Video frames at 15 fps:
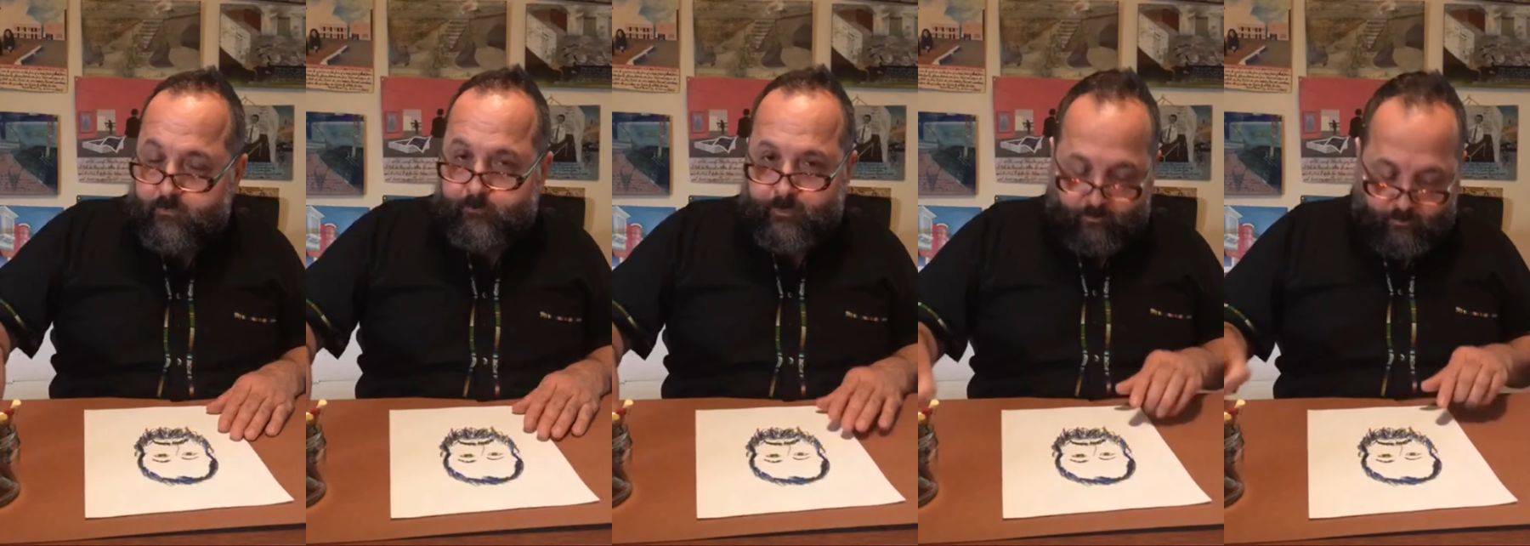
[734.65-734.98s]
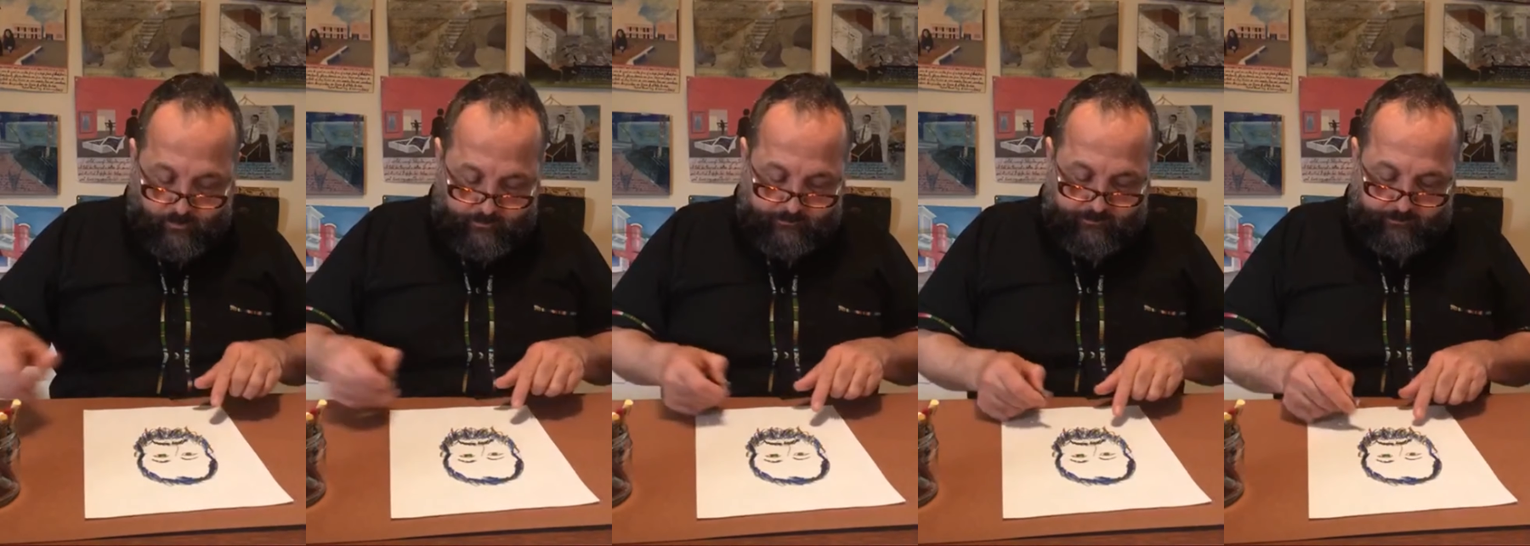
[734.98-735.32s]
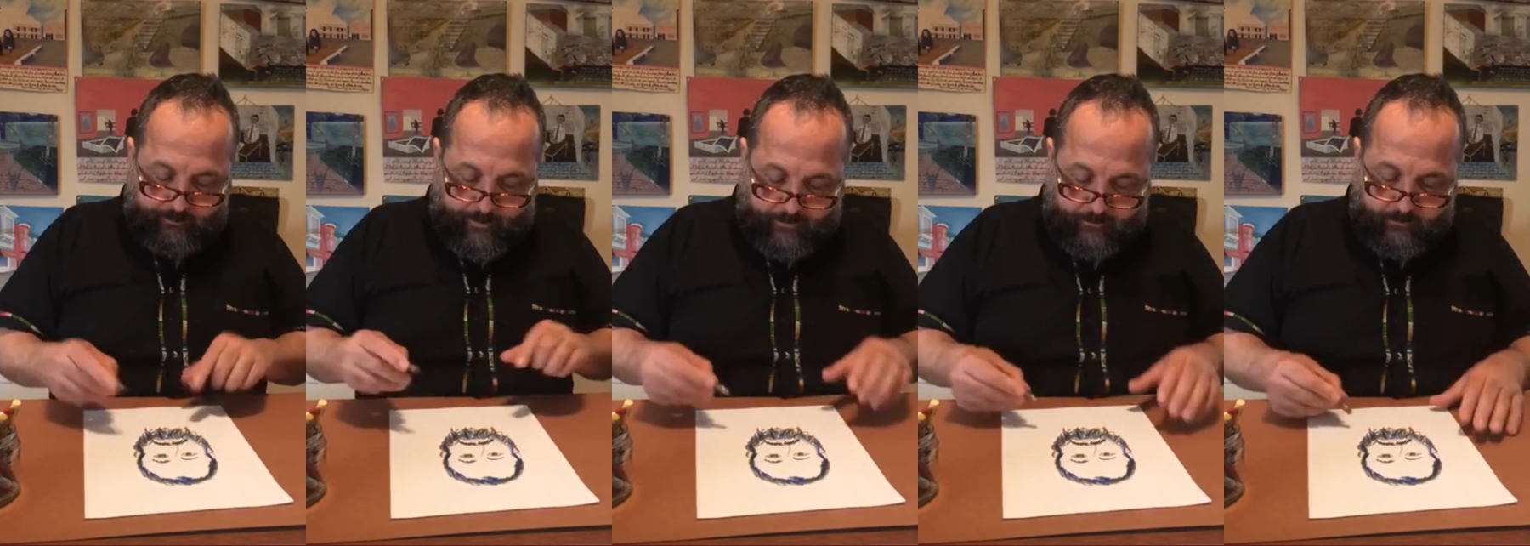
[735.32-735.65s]
you might want to
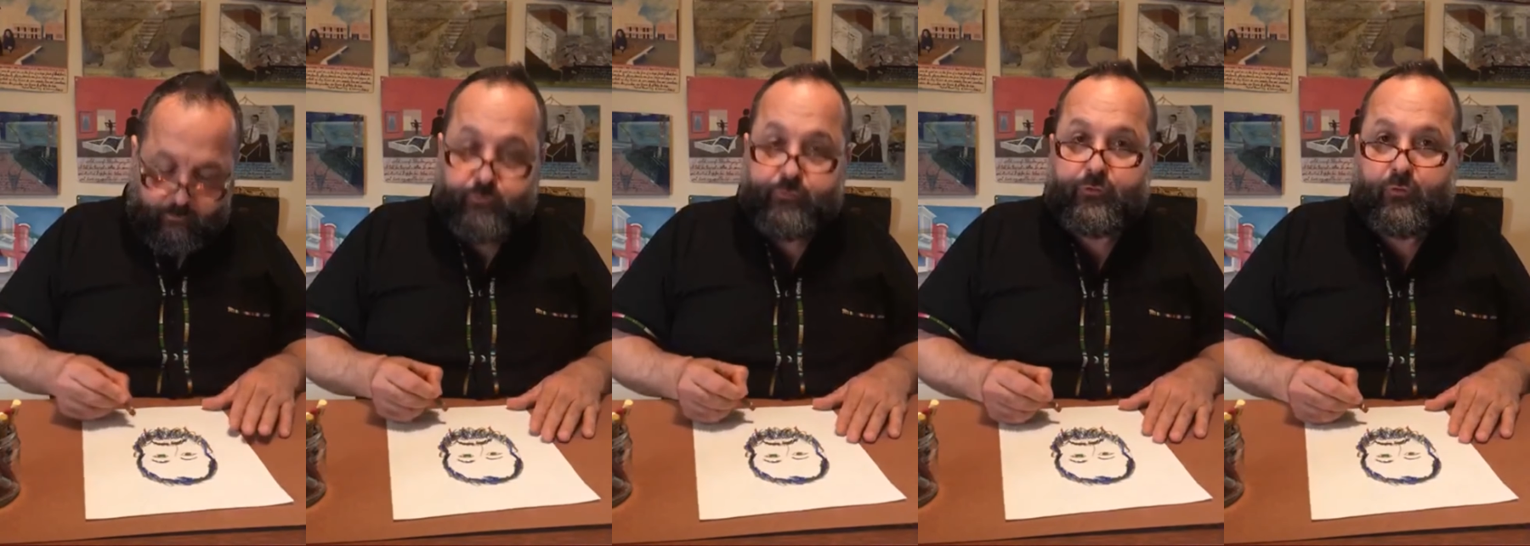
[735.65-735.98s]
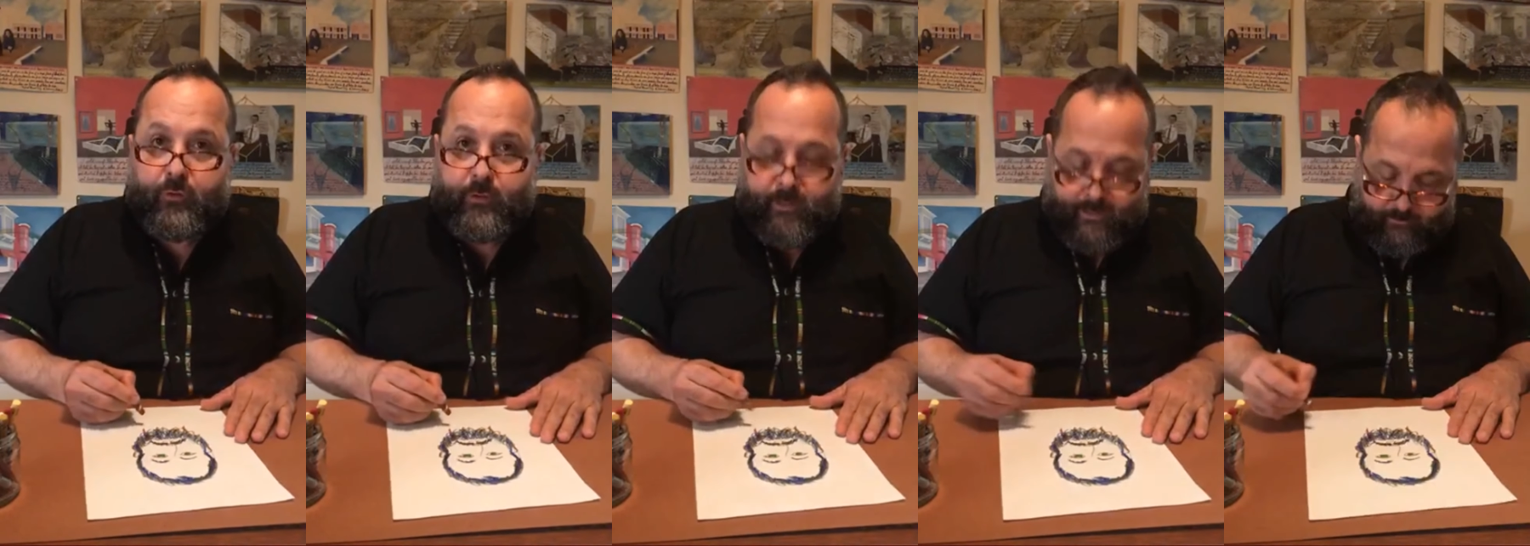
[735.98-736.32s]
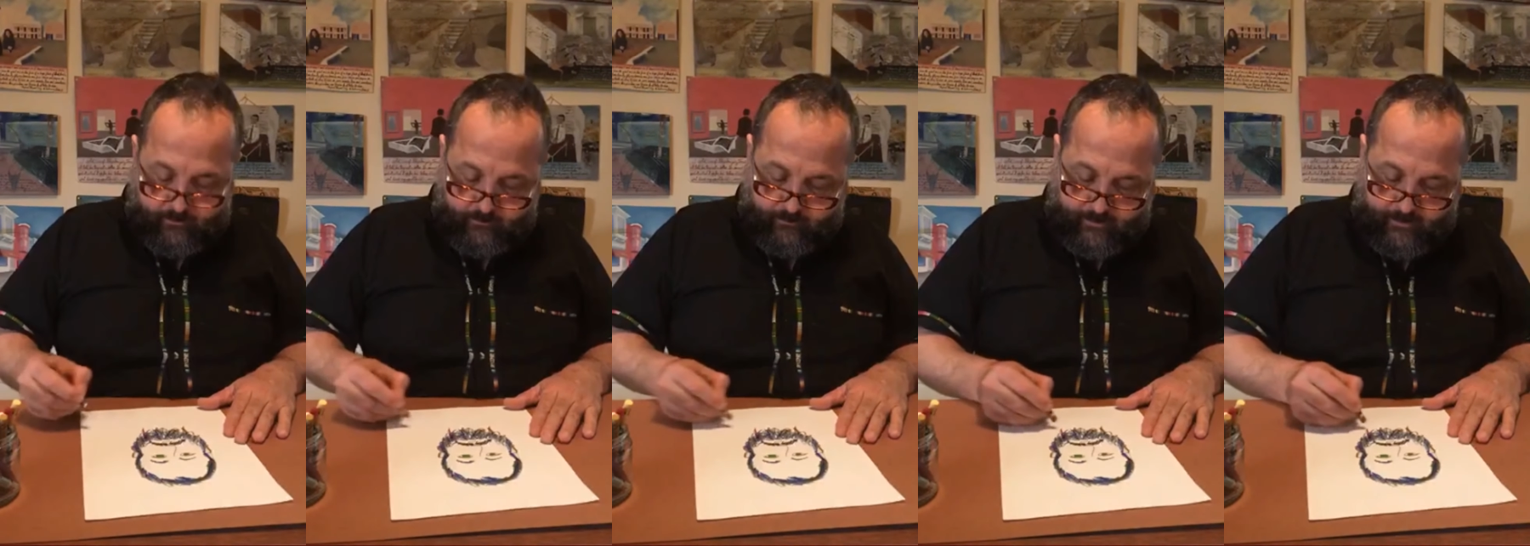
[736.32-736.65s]
just make a little short
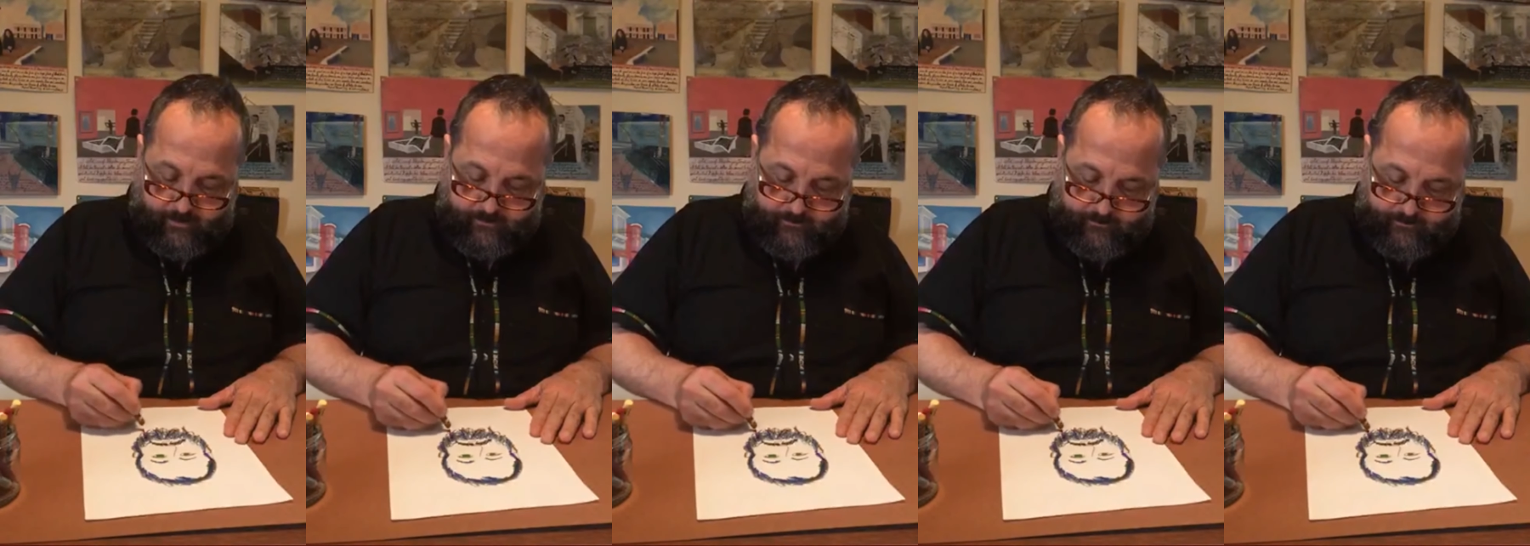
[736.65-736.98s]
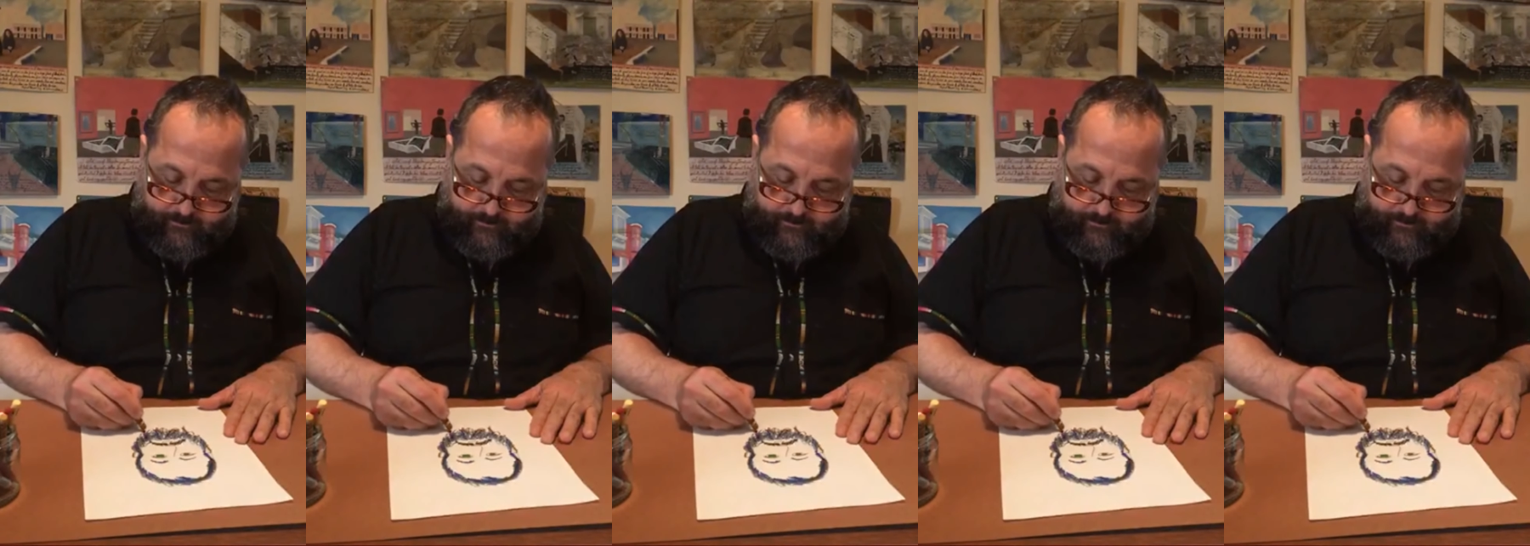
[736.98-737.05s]
neck, okay?